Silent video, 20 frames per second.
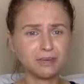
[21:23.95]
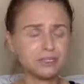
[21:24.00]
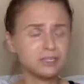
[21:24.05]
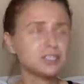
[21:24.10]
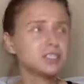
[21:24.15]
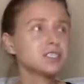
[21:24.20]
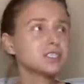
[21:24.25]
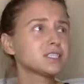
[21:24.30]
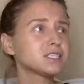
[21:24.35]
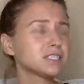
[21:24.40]

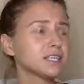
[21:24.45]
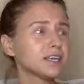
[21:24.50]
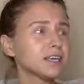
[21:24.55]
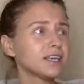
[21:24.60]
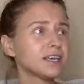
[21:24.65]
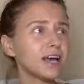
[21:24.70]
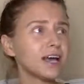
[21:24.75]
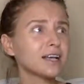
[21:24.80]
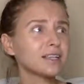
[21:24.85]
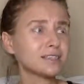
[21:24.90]
Just say
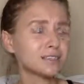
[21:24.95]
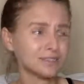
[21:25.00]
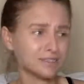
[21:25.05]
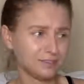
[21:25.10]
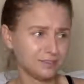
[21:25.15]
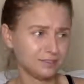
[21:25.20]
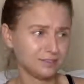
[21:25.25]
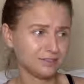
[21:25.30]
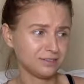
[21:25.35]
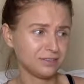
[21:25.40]

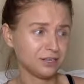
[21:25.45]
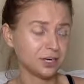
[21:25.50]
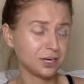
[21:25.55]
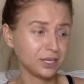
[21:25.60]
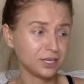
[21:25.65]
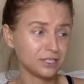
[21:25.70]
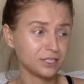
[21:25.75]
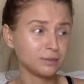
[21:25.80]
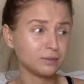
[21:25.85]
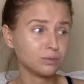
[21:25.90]
yes. There
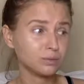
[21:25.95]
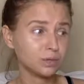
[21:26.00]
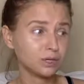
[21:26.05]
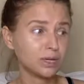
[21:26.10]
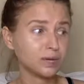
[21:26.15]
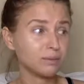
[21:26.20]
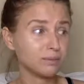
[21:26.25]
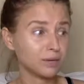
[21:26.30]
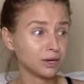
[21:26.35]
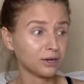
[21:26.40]
is a
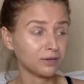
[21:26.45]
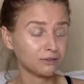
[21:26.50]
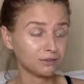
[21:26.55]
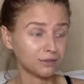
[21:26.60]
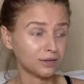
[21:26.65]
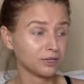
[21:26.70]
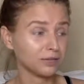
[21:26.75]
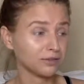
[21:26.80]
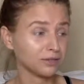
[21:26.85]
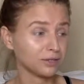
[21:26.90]
wooden mirror in
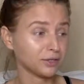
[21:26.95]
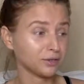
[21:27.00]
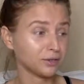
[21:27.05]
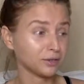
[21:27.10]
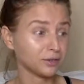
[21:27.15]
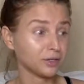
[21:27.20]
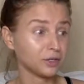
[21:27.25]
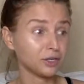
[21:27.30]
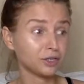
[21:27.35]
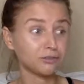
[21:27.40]
front of you.
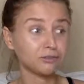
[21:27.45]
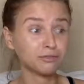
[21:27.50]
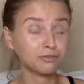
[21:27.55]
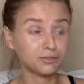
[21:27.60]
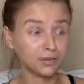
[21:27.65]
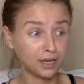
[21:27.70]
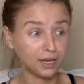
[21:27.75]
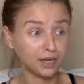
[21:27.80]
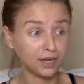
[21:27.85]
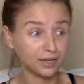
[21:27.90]
You're
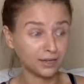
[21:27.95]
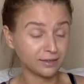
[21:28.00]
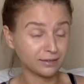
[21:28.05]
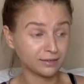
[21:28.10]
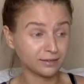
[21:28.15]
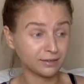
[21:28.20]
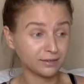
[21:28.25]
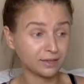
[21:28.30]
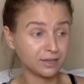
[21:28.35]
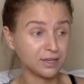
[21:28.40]
fine.
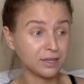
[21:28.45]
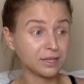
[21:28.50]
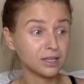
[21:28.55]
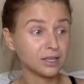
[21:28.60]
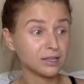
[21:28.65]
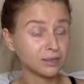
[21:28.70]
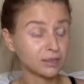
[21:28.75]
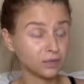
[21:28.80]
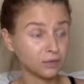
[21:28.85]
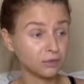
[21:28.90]

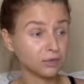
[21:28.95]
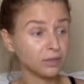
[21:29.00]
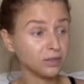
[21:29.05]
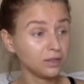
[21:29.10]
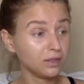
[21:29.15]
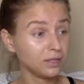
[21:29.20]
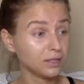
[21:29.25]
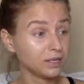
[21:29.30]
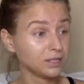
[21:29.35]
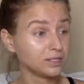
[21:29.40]
The only thing
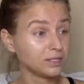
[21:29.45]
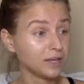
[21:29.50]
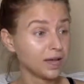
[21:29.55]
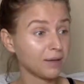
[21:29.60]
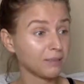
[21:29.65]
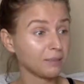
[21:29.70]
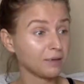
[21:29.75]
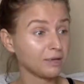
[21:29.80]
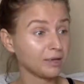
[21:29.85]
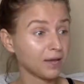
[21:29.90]
that needs to
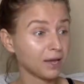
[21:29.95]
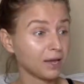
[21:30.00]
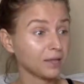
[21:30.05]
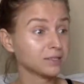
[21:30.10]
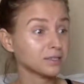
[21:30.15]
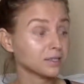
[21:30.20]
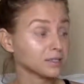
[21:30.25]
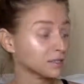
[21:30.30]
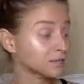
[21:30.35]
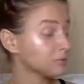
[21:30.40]
happen next
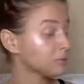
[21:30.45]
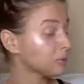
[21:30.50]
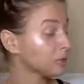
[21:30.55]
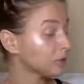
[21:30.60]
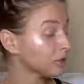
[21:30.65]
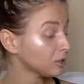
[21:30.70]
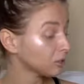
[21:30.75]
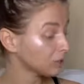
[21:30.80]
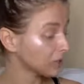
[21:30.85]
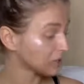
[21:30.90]
is
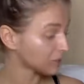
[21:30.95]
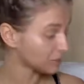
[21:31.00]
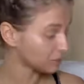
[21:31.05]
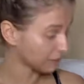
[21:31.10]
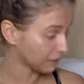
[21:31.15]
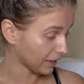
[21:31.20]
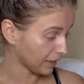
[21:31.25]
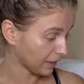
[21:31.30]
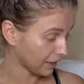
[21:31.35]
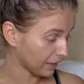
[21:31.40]
build a
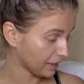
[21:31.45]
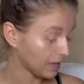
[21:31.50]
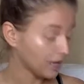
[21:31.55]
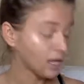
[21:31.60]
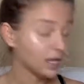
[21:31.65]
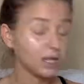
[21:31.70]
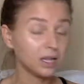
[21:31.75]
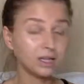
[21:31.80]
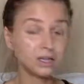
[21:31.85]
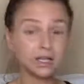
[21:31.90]
resume.
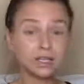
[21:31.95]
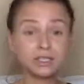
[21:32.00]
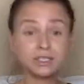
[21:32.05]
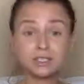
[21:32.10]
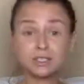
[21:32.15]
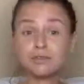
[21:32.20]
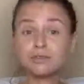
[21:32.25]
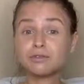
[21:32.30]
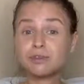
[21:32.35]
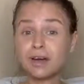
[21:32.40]
Let's
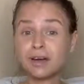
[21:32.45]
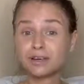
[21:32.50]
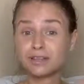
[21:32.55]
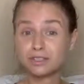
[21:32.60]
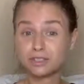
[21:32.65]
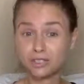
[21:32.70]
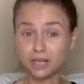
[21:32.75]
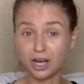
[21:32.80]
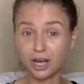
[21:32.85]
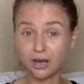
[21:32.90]
go find a
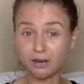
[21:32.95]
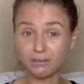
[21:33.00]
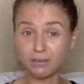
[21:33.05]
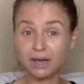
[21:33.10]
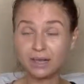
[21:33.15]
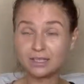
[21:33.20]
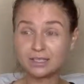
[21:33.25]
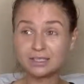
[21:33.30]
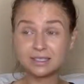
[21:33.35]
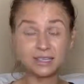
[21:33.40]
job.
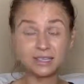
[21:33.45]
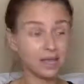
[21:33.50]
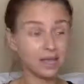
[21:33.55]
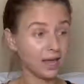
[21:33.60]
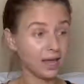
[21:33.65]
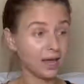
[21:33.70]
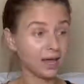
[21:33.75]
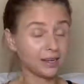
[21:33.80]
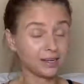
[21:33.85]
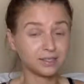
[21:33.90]
That's
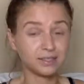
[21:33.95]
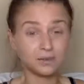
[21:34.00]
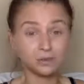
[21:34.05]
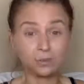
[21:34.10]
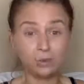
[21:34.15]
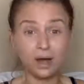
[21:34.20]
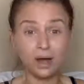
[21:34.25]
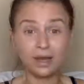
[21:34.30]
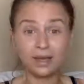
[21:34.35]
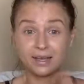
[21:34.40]
X,
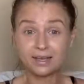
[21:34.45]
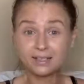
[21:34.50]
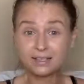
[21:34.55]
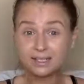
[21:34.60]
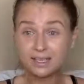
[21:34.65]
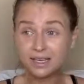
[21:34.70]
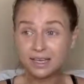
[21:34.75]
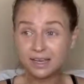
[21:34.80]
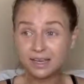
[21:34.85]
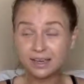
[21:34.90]
Y,
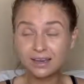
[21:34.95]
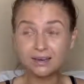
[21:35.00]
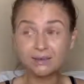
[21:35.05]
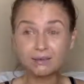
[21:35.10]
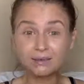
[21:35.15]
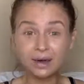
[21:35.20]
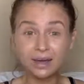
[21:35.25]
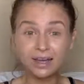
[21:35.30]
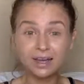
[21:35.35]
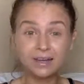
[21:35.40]
and Z,
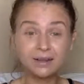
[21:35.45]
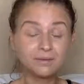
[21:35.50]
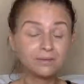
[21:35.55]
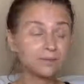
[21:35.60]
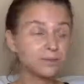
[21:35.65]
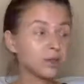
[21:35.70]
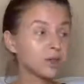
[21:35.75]
right?